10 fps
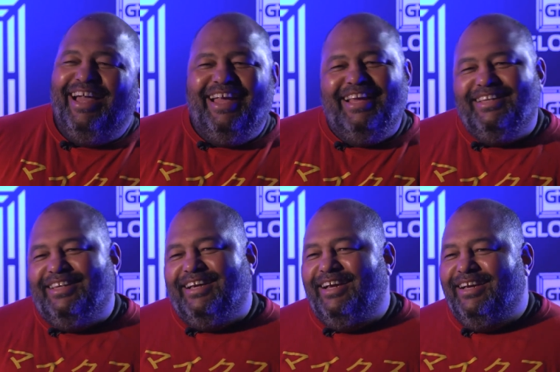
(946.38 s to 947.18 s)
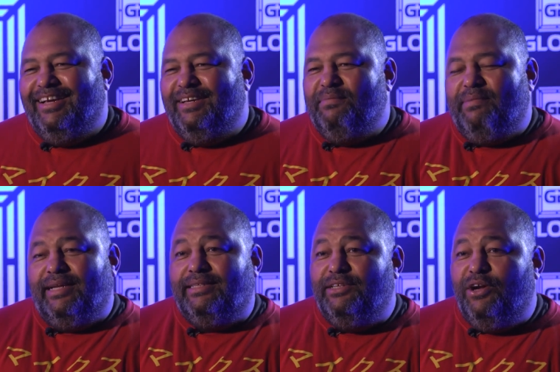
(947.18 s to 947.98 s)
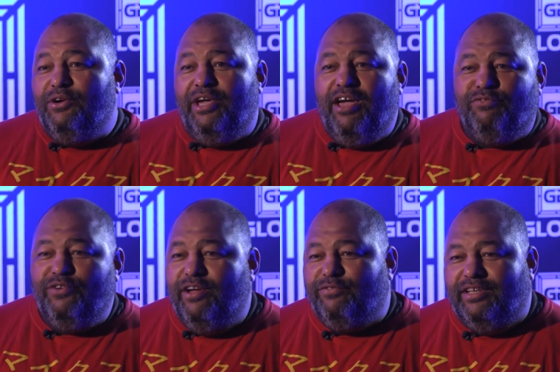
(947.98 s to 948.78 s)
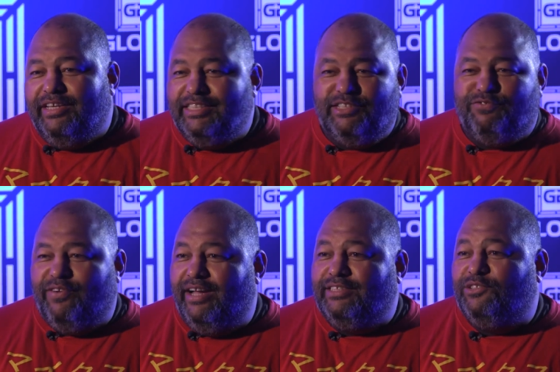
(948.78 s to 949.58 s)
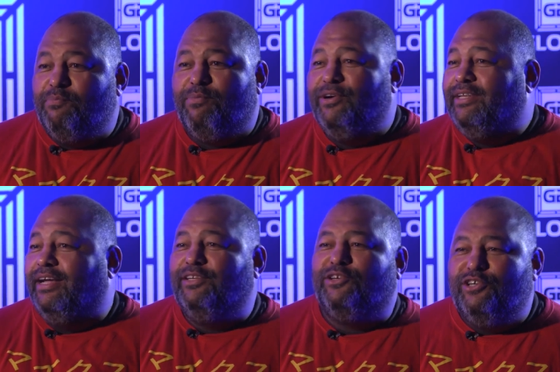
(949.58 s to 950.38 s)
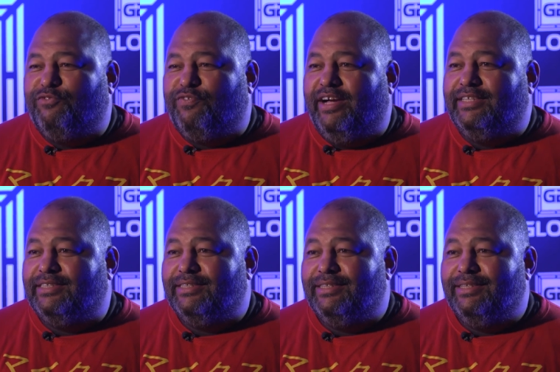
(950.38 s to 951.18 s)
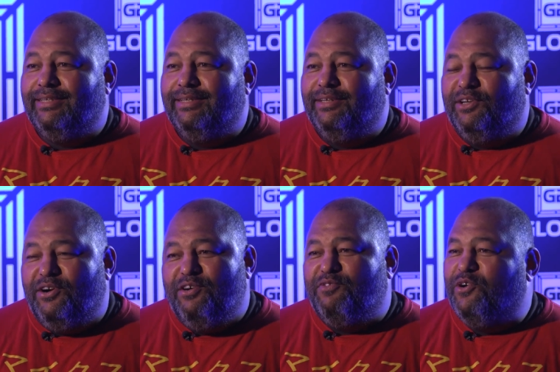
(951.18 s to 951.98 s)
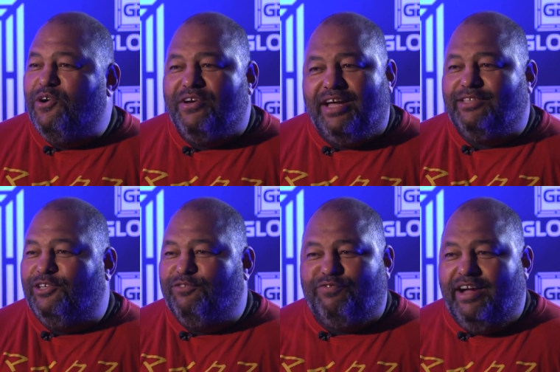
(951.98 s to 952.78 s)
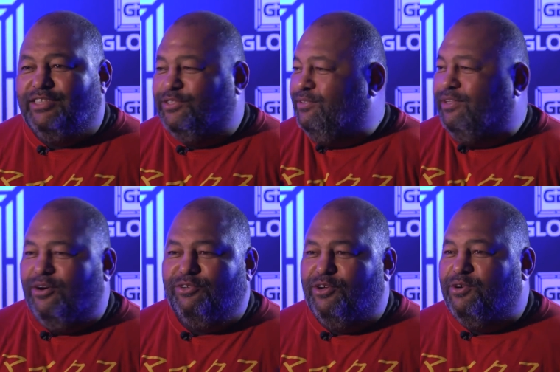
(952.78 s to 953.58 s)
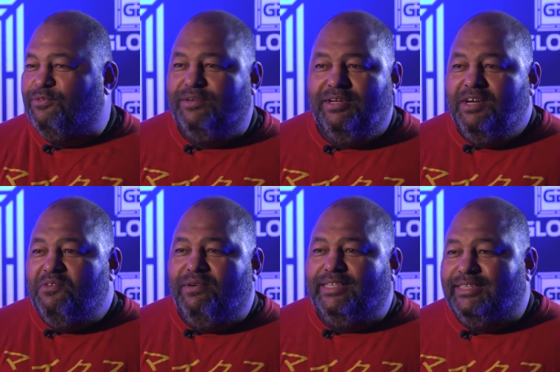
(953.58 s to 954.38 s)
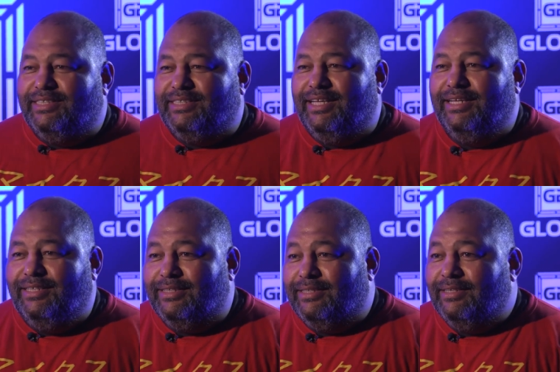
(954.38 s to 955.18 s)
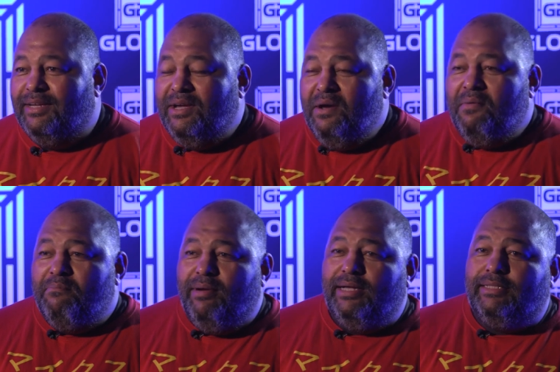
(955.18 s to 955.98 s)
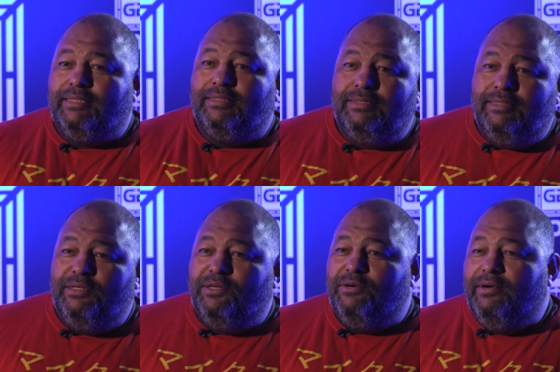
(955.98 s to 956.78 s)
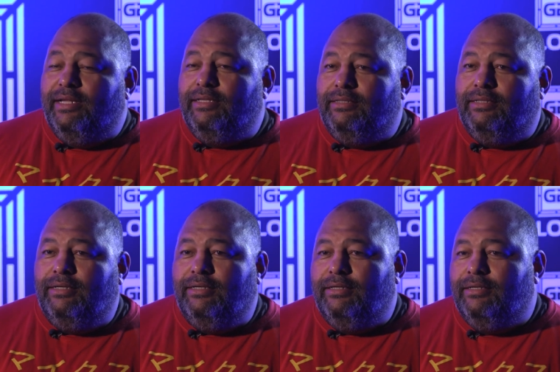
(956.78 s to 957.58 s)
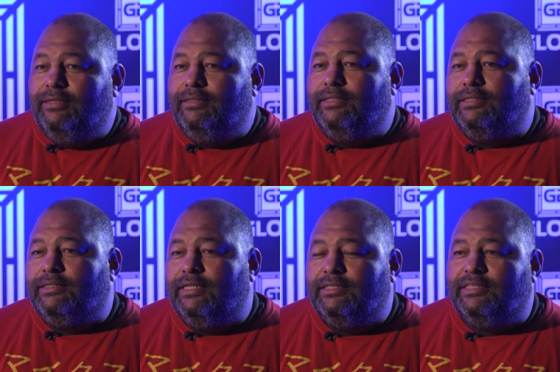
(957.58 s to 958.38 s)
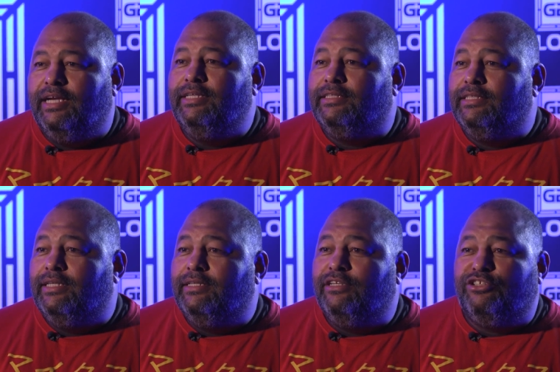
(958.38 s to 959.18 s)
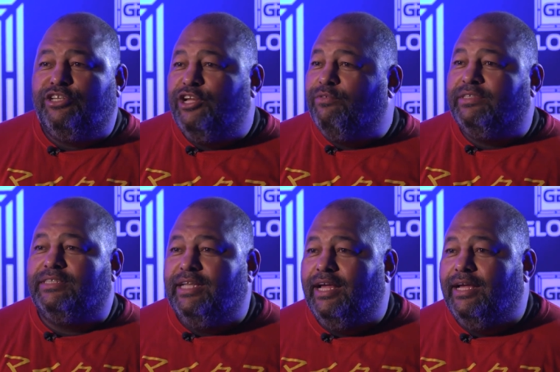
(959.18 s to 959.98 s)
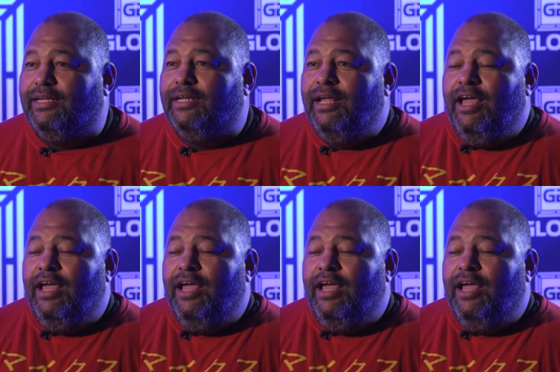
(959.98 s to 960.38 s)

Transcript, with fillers: And, uh, but, you know, you have to have the lesser fights to point out the good fights. You know, if you all got good fights, you don't know what is the standard. But, you know, and the, the sensation and the thrill was there.